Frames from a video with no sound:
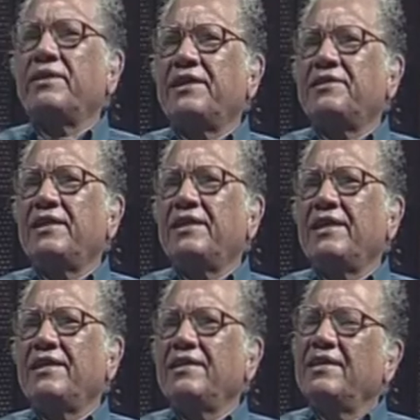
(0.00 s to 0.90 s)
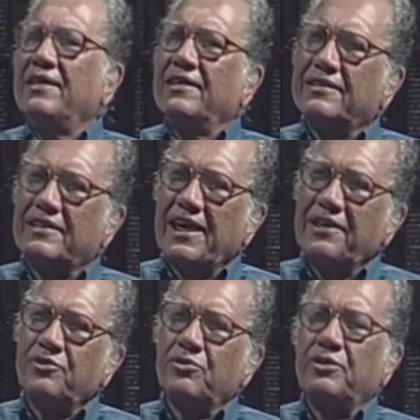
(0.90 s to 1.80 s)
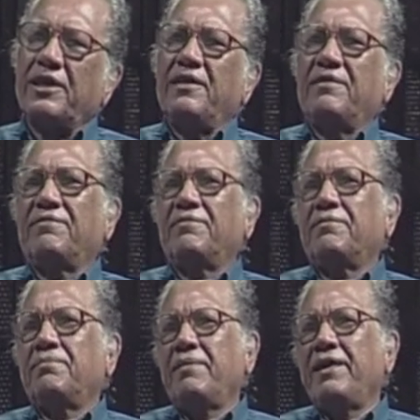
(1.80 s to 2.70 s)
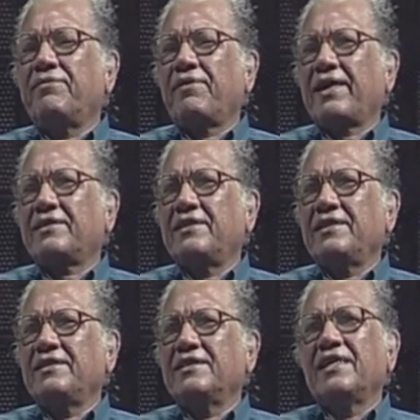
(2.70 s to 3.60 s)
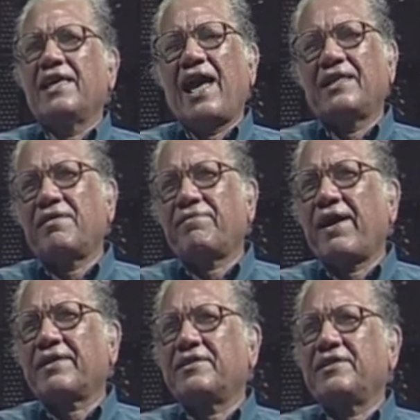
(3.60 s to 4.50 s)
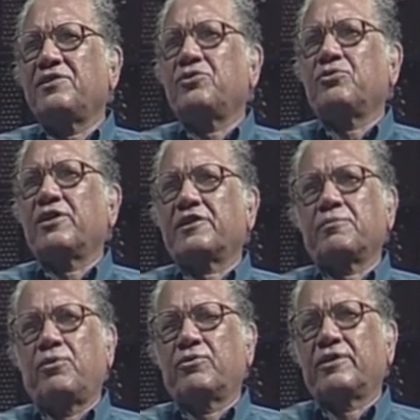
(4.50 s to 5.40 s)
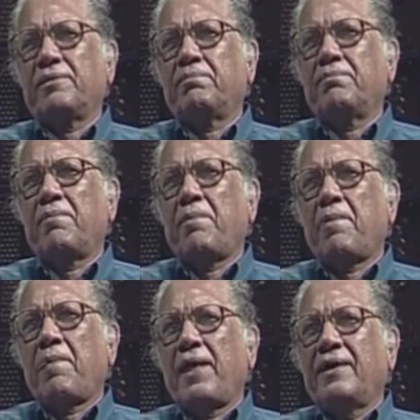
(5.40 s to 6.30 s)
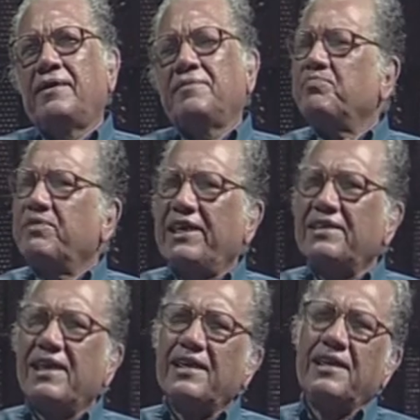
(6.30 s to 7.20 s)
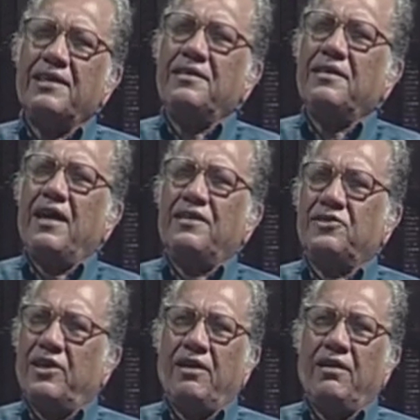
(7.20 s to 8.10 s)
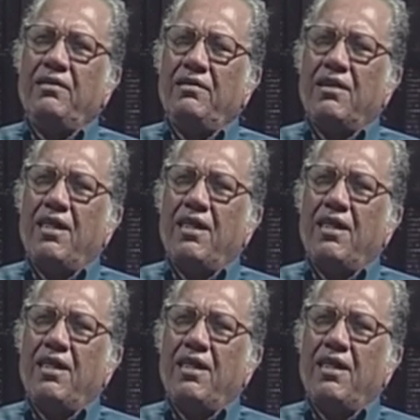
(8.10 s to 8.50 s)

the interior, sent to the main factories and the factories would export them. These are in general